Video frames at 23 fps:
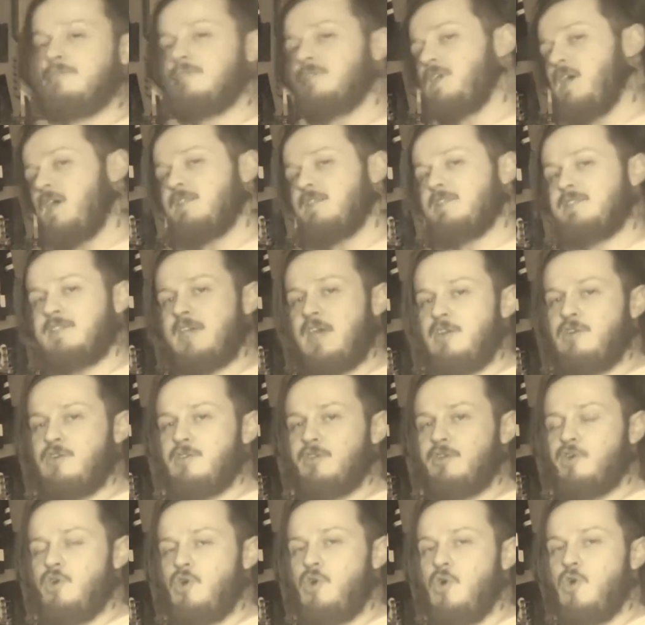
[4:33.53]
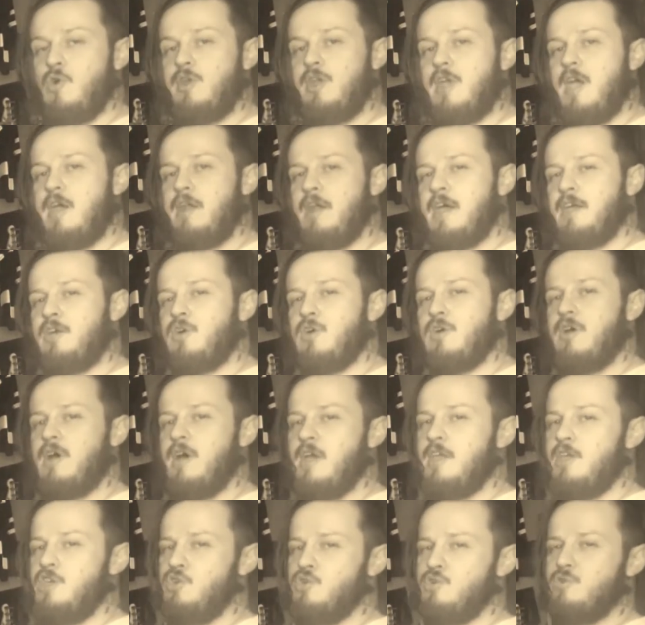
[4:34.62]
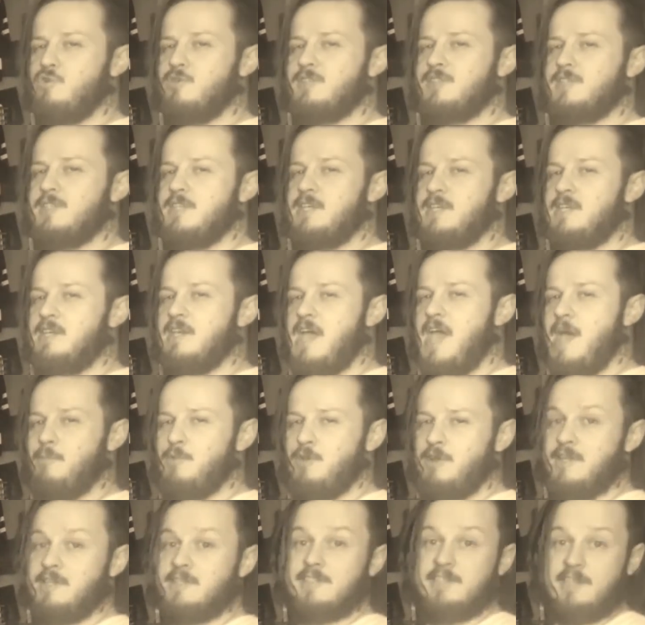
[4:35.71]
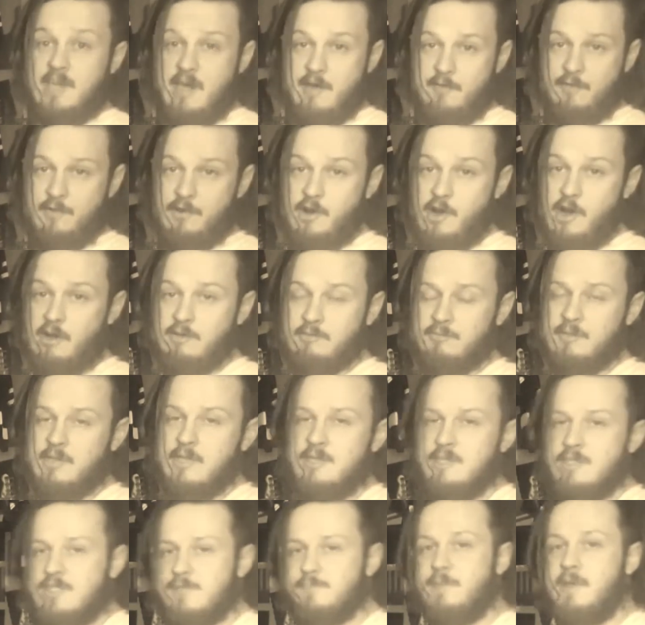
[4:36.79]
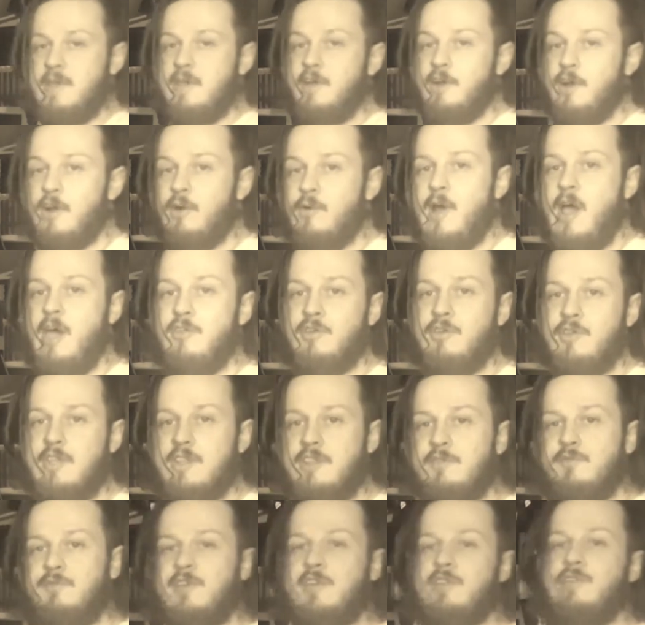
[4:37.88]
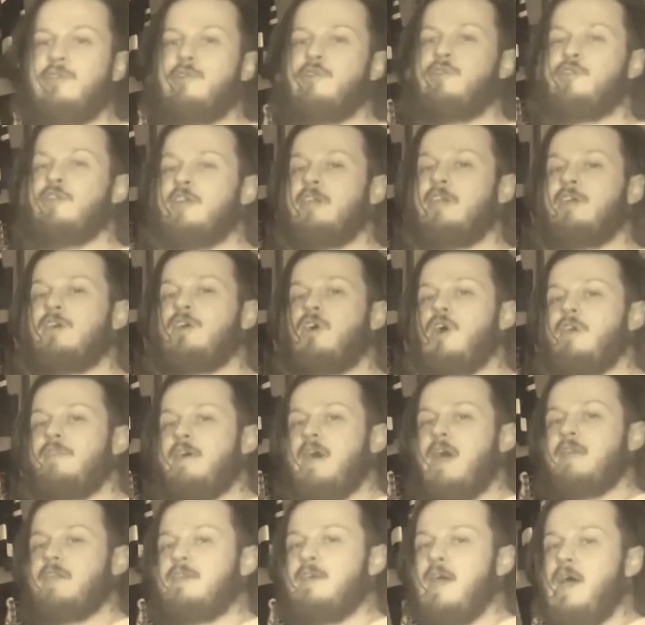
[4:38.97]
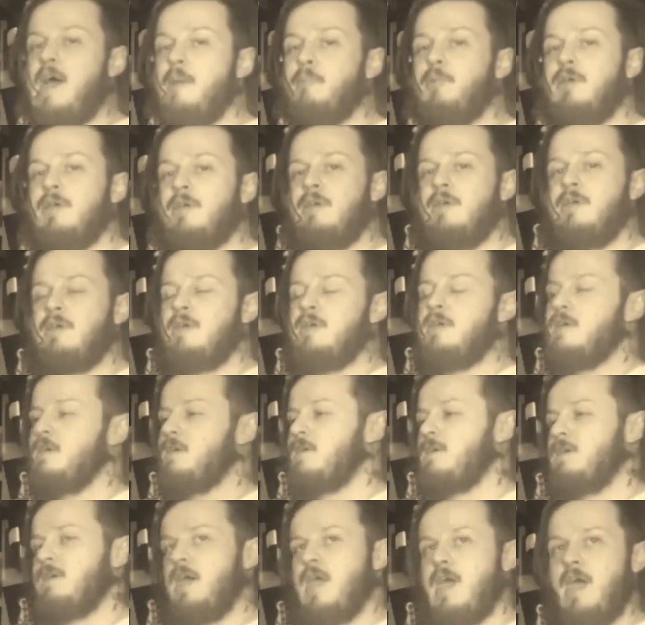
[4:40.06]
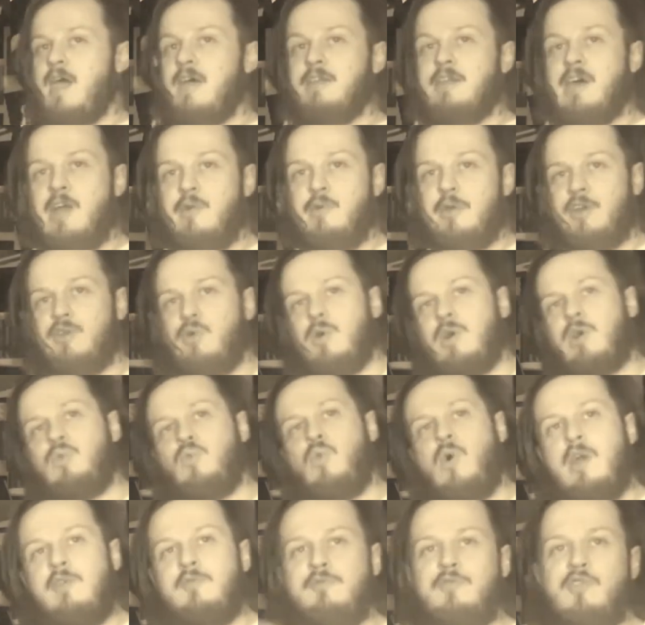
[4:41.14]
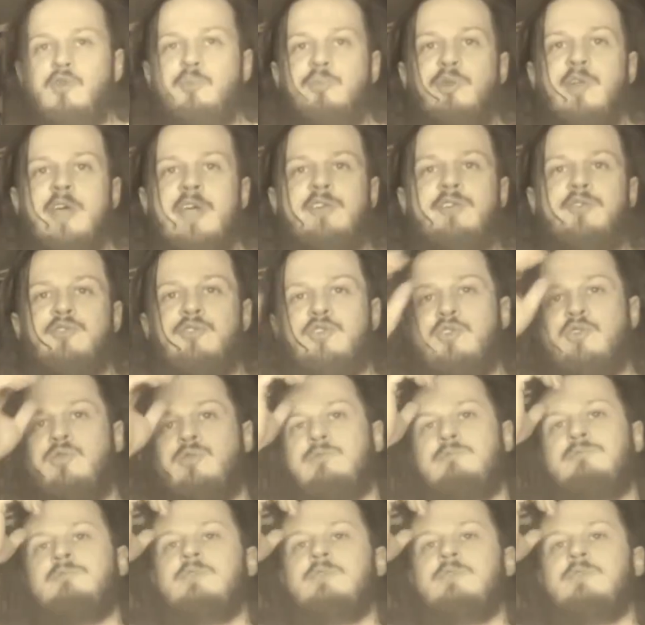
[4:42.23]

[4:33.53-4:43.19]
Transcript: dead center of the cone, and I use the Eminence Governor speaker rather than the V30 on that cab. And I record 1 full playthrough